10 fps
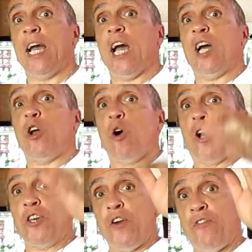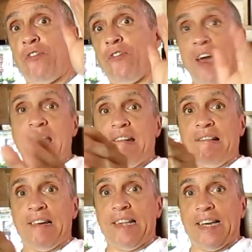and all you
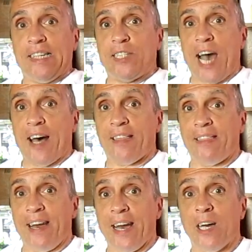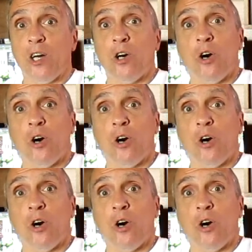fans out there